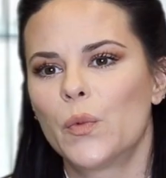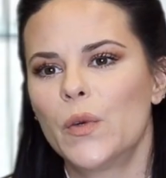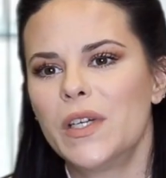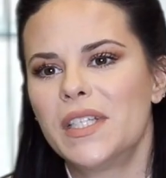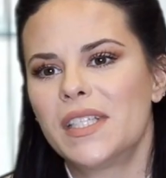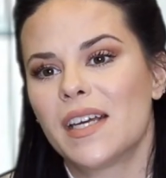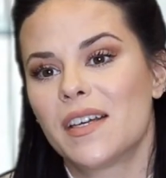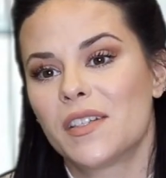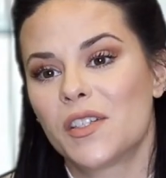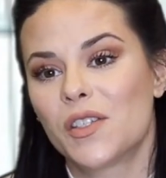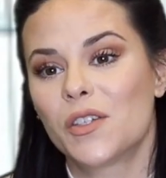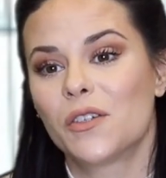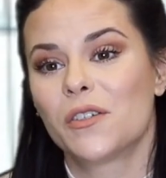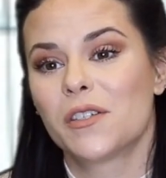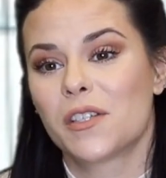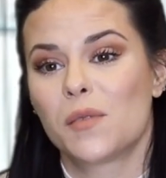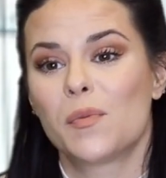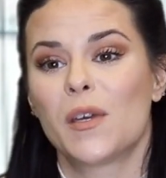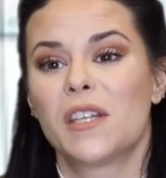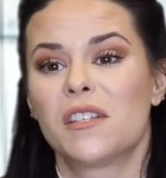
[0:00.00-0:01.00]
We test your
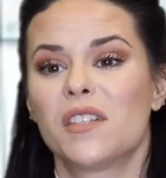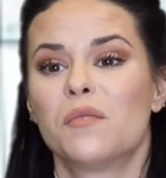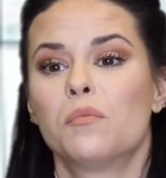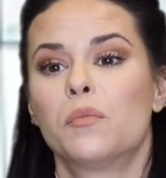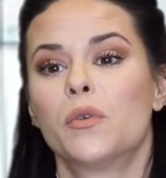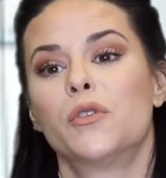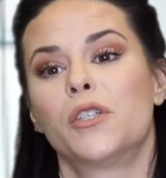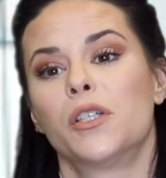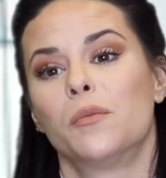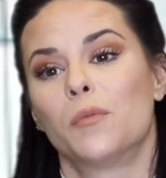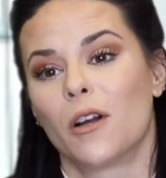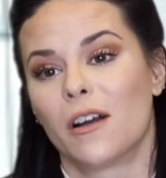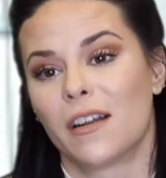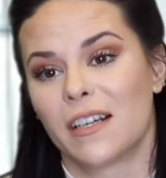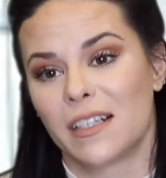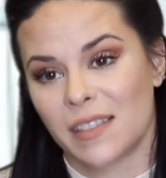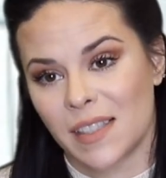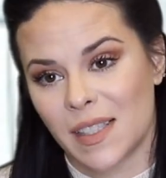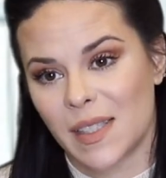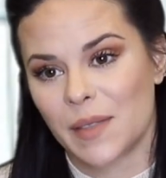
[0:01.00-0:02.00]
expensive bougie
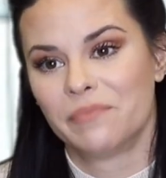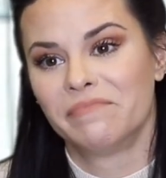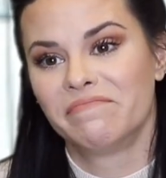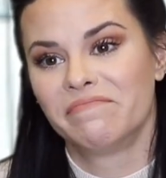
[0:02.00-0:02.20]
products.